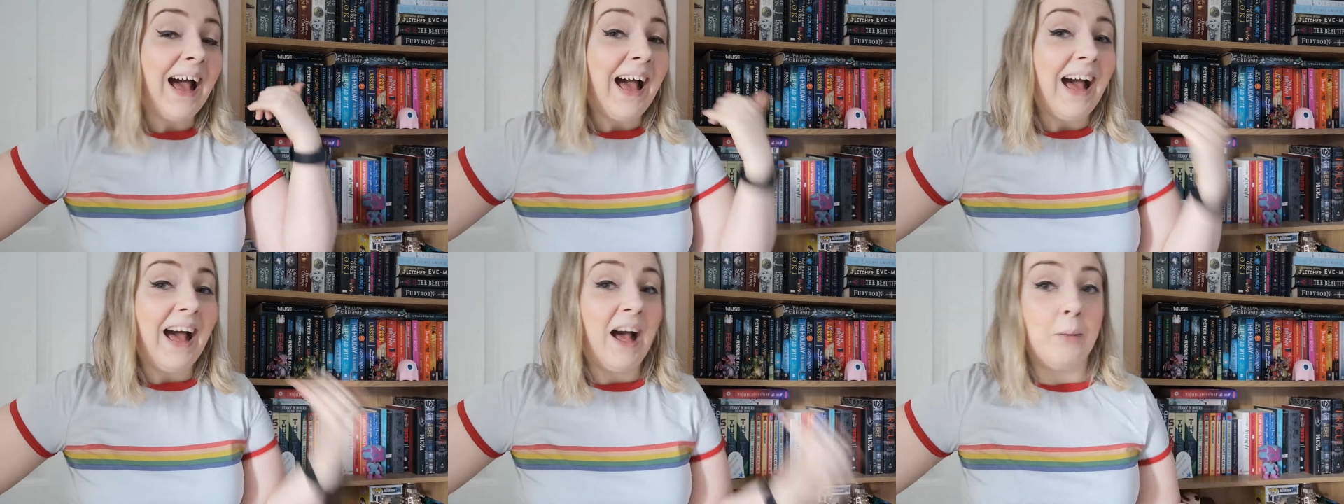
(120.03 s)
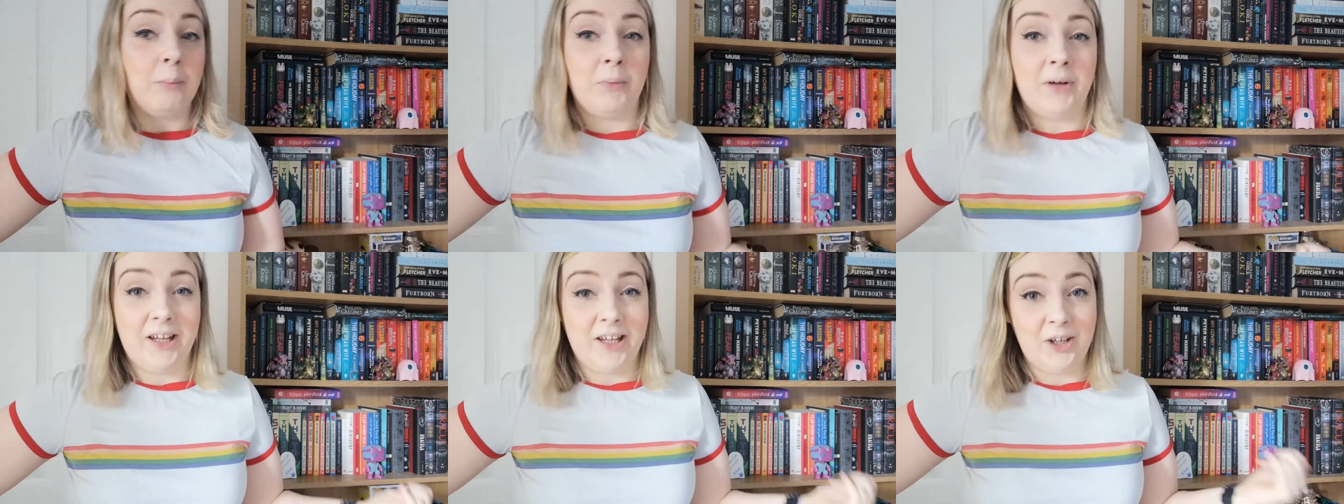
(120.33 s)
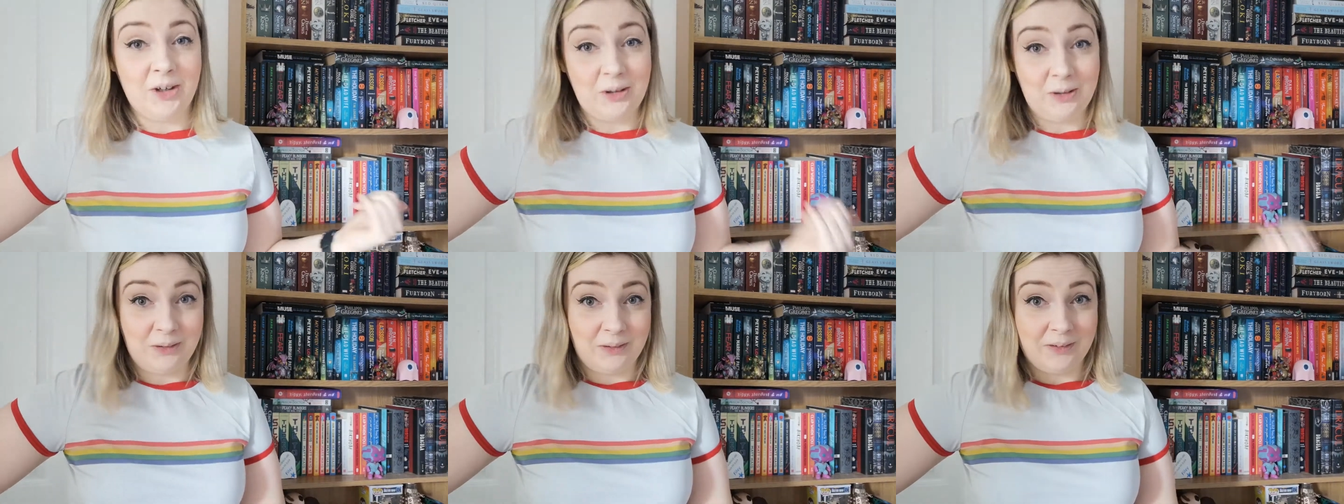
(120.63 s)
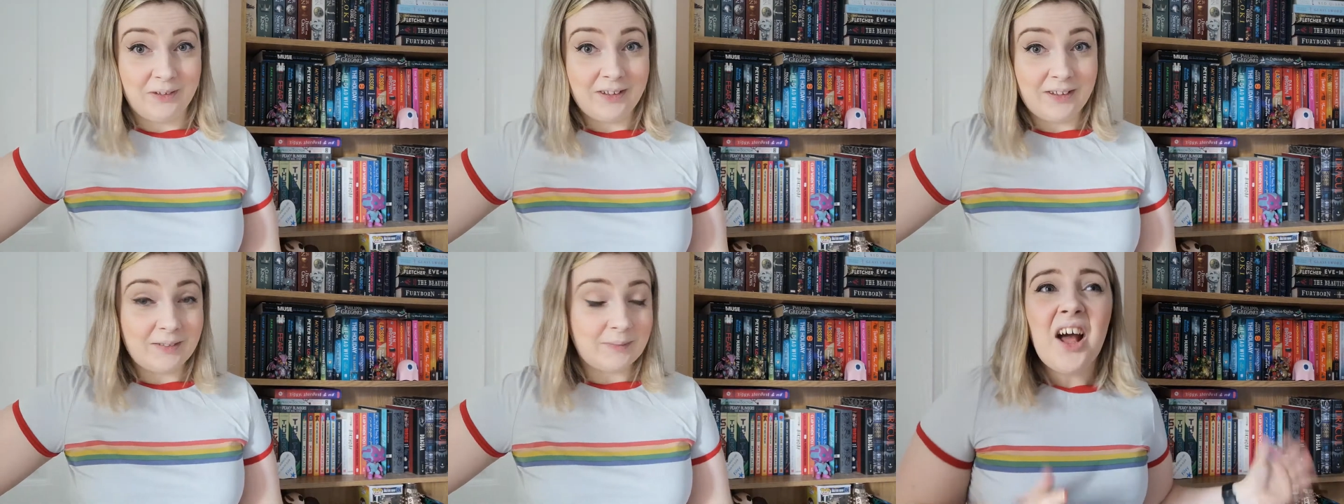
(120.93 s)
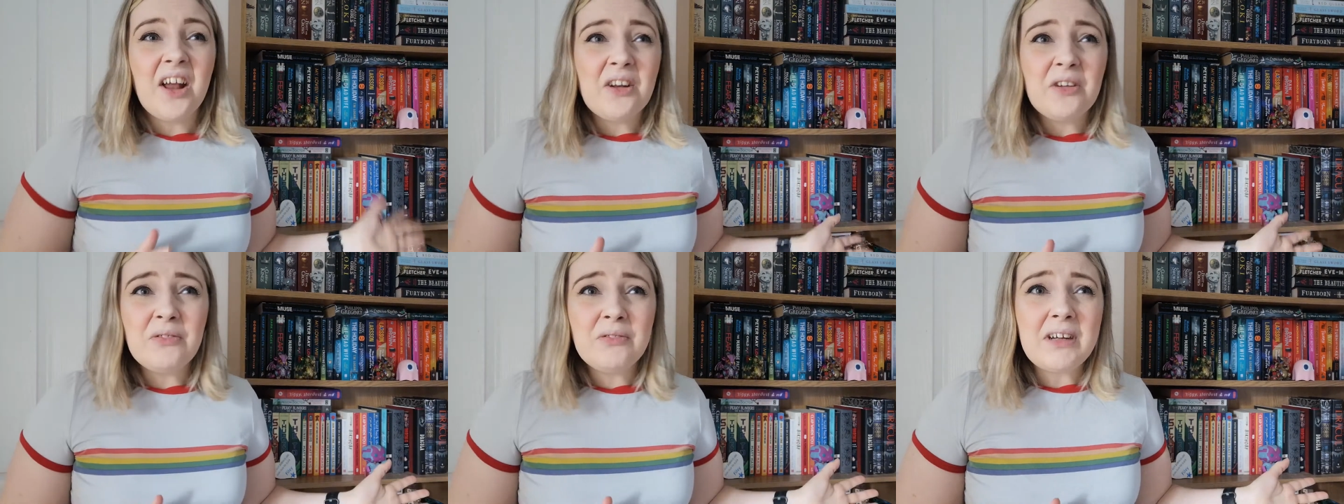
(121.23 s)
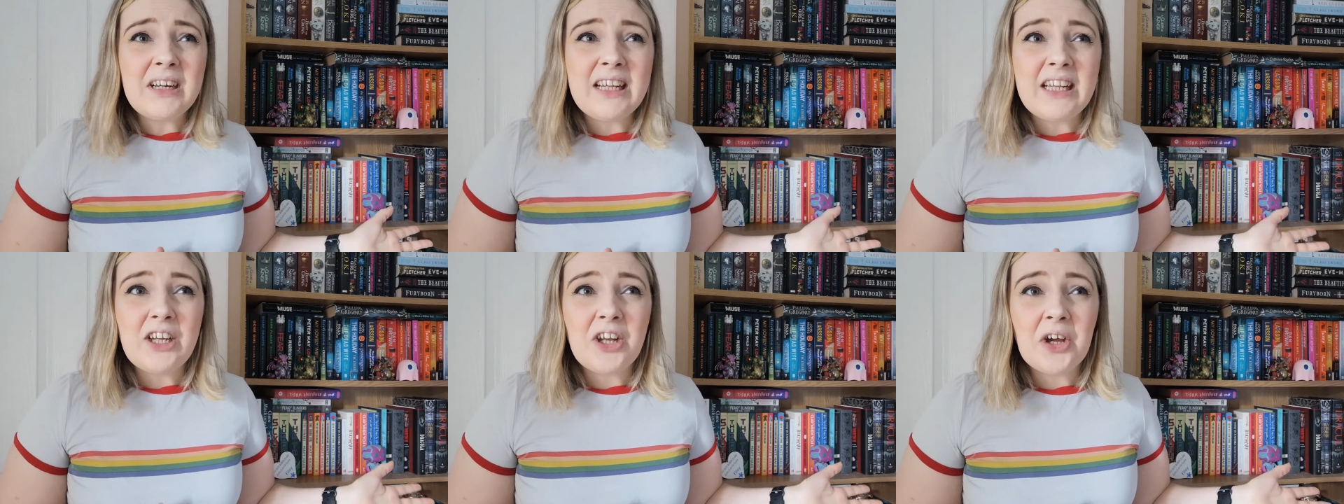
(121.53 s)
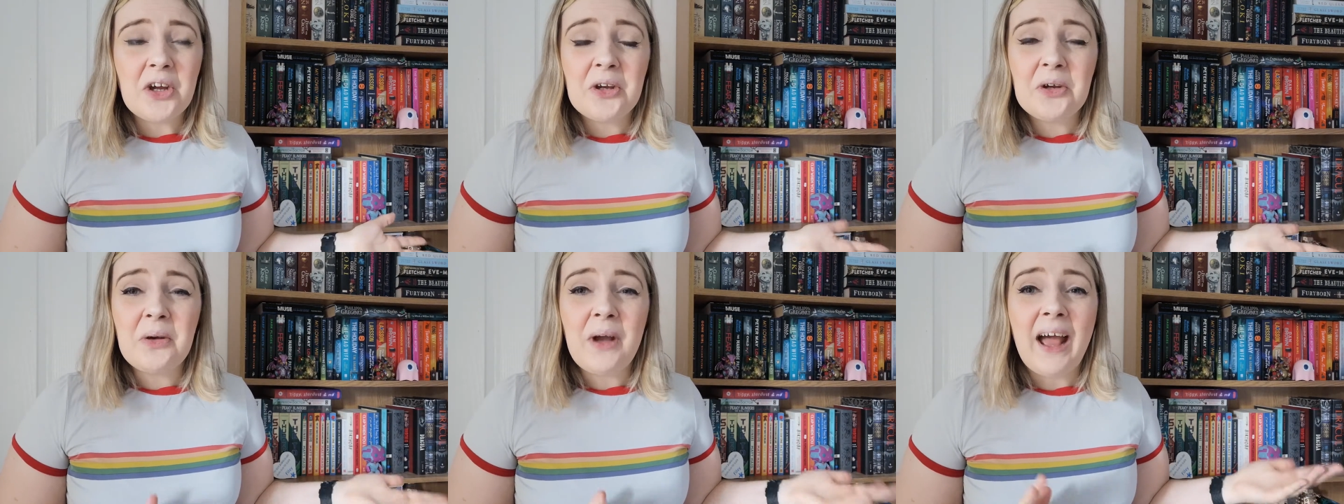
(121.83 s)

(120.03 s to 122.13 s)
at my own. I don't really know